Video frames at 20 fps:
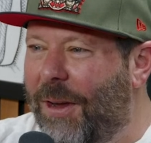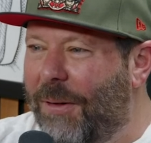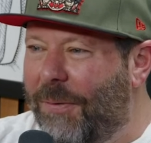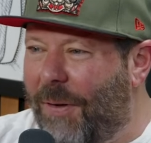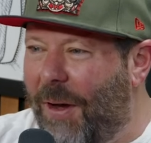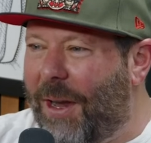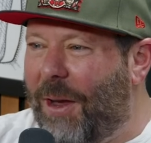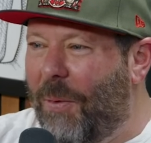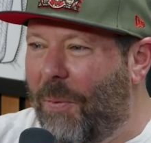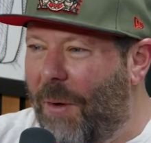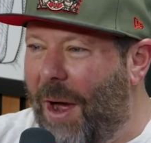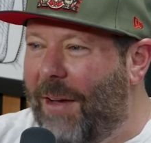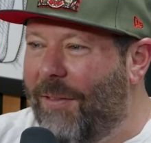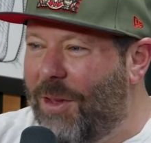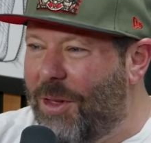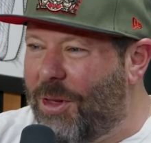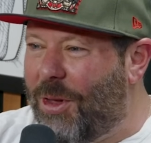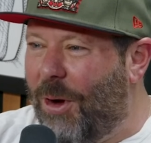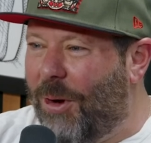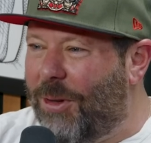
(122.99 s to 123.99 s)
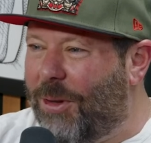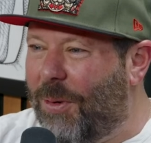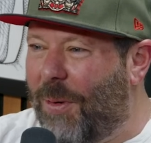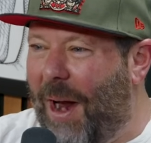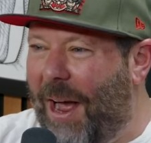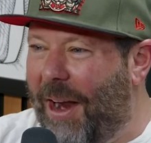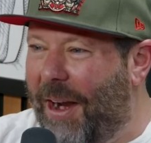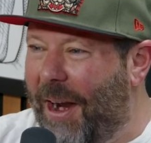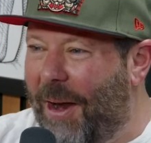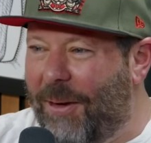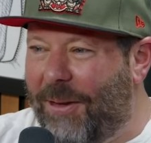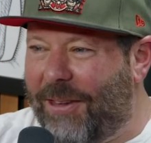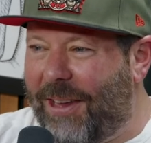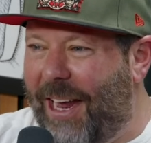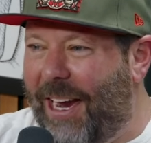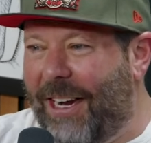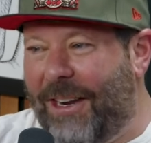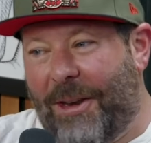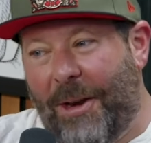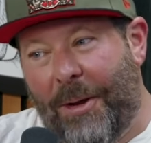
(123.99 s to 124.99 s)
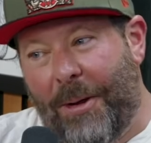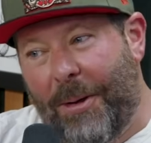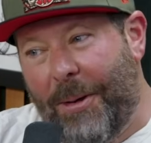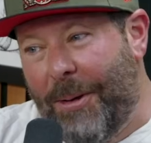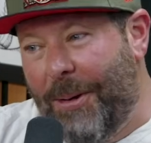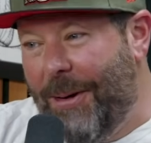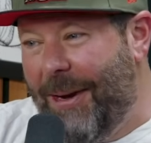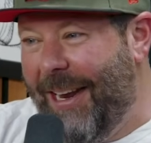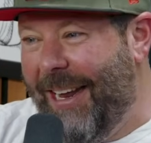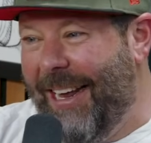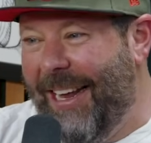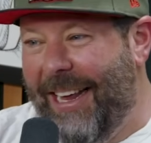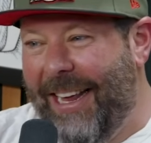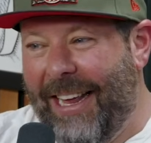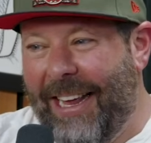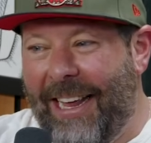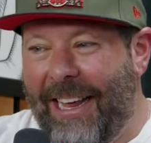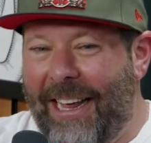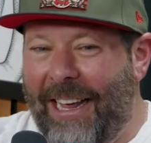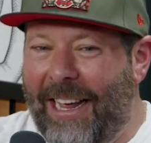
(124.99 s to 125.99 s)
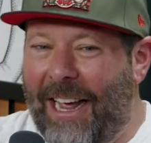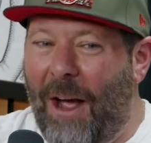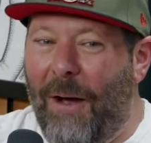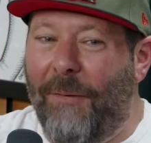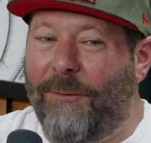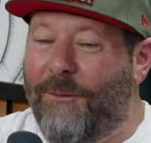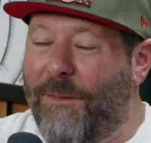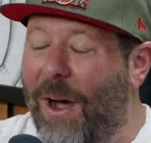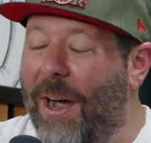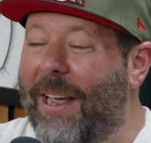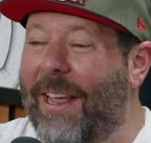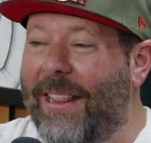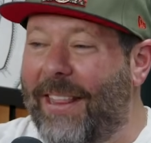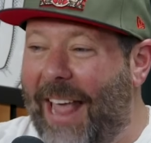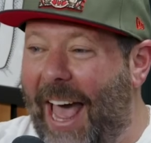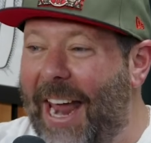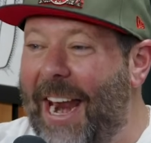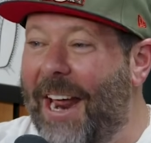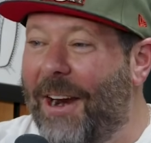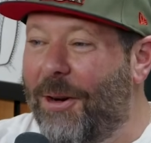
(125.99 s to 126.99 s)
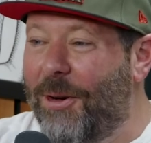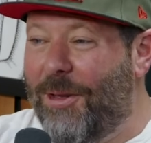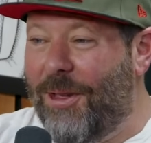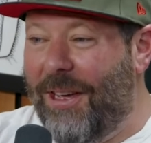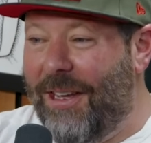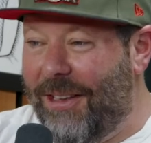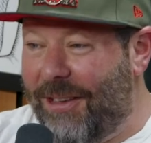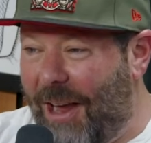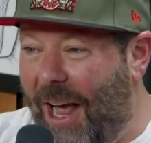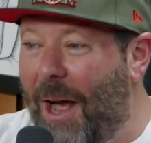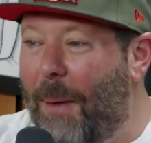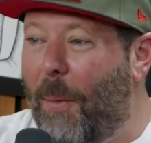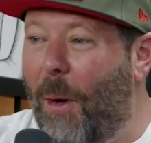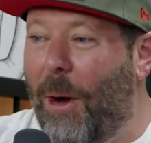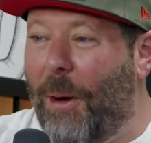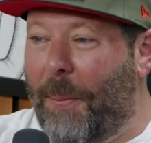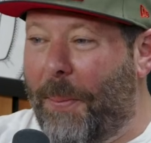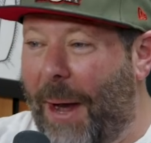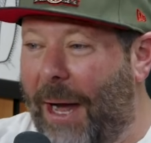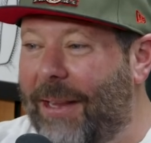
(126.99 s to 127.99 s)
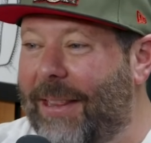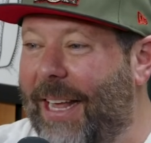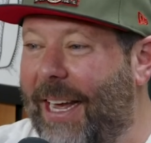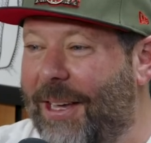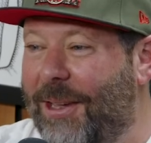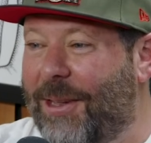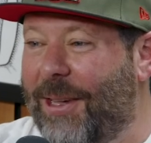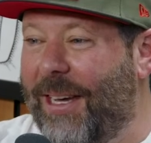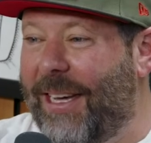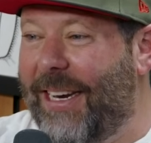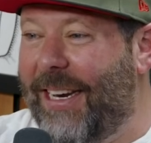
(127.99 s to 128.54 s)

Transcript: fucking waving shirts around. And I was like, dude, that energy is, I'm all about that shit.